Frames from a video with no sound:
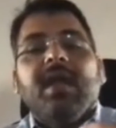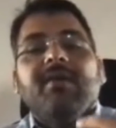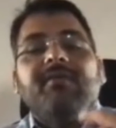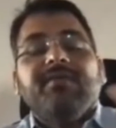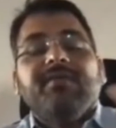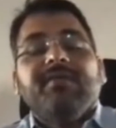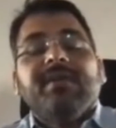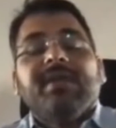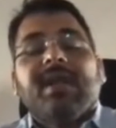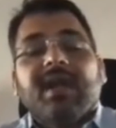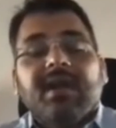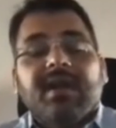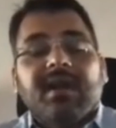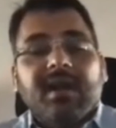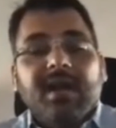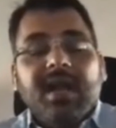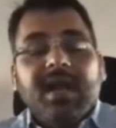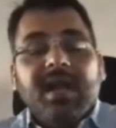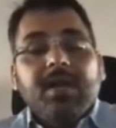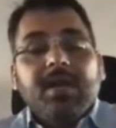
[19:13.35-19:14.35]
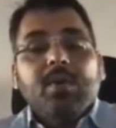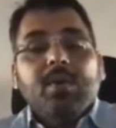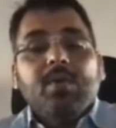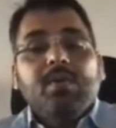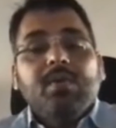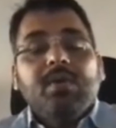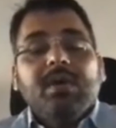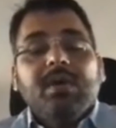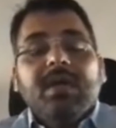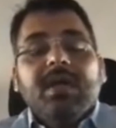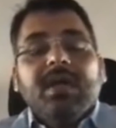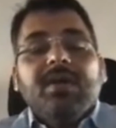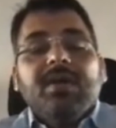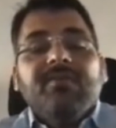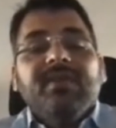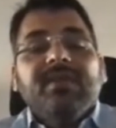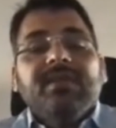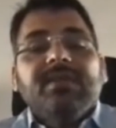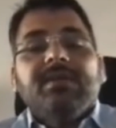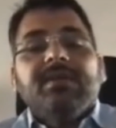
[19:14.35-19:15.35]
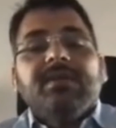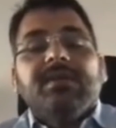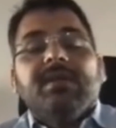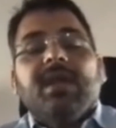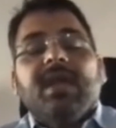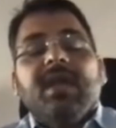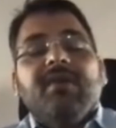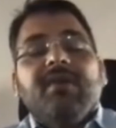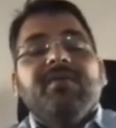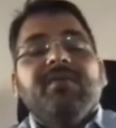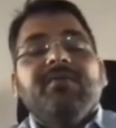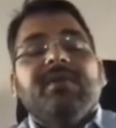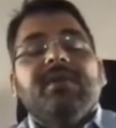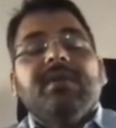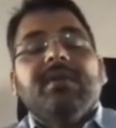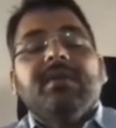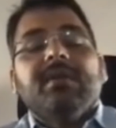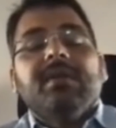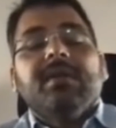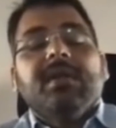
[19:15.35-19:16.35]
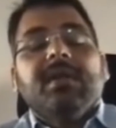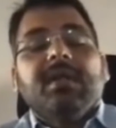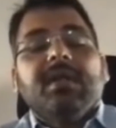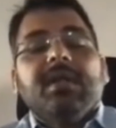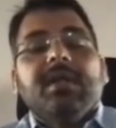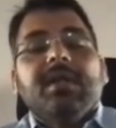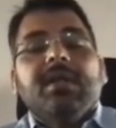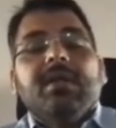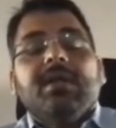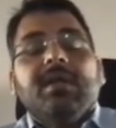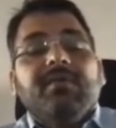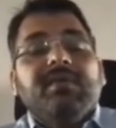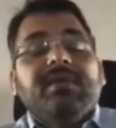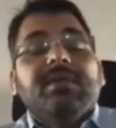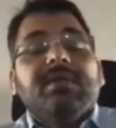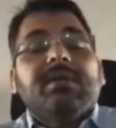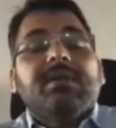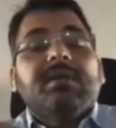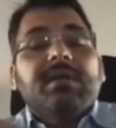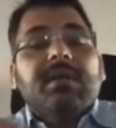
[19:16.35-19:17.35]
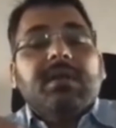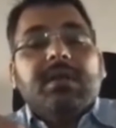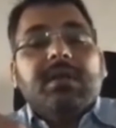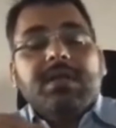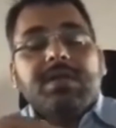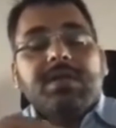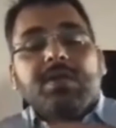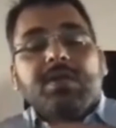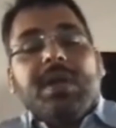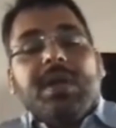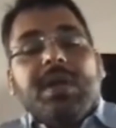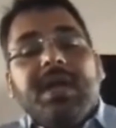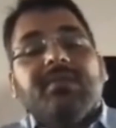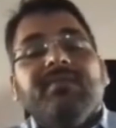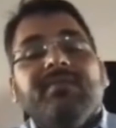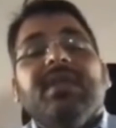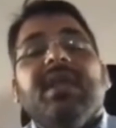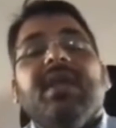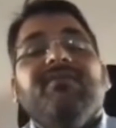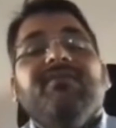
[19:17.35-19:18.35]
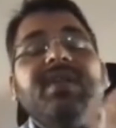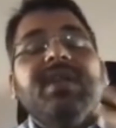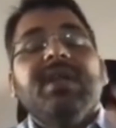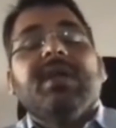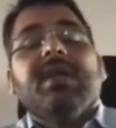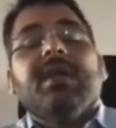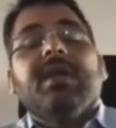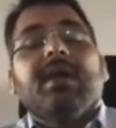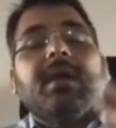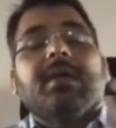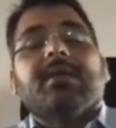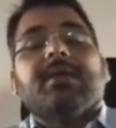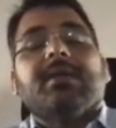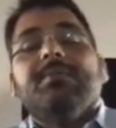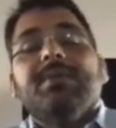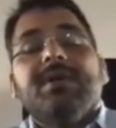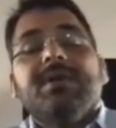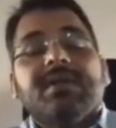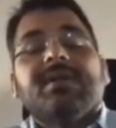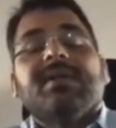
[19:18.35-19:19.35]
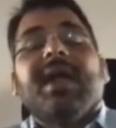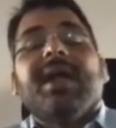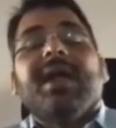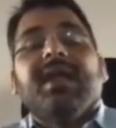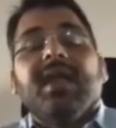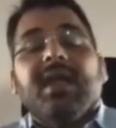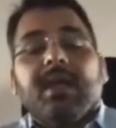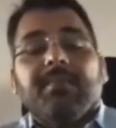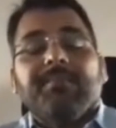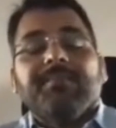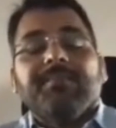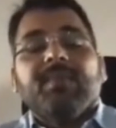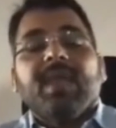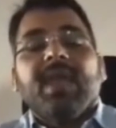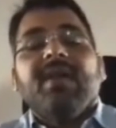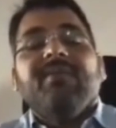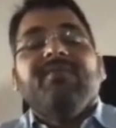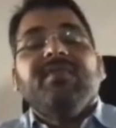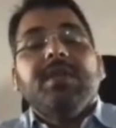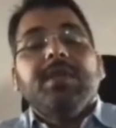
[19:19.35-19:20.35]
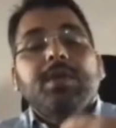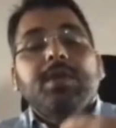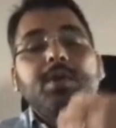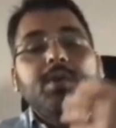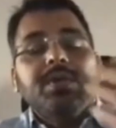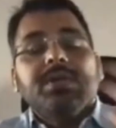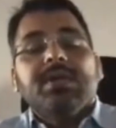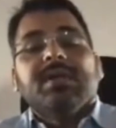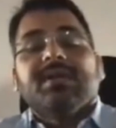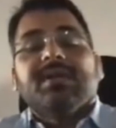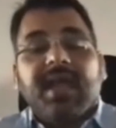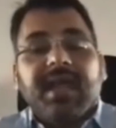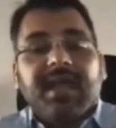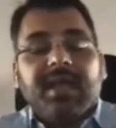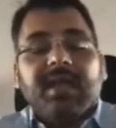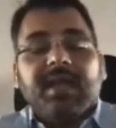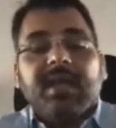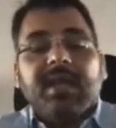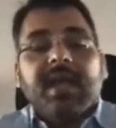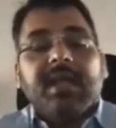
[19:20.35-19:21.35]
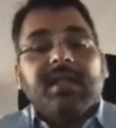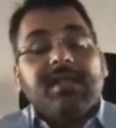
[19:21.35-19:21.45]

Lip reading: everyone can relate to, which resonates with every customer's psyche, every user's psyche.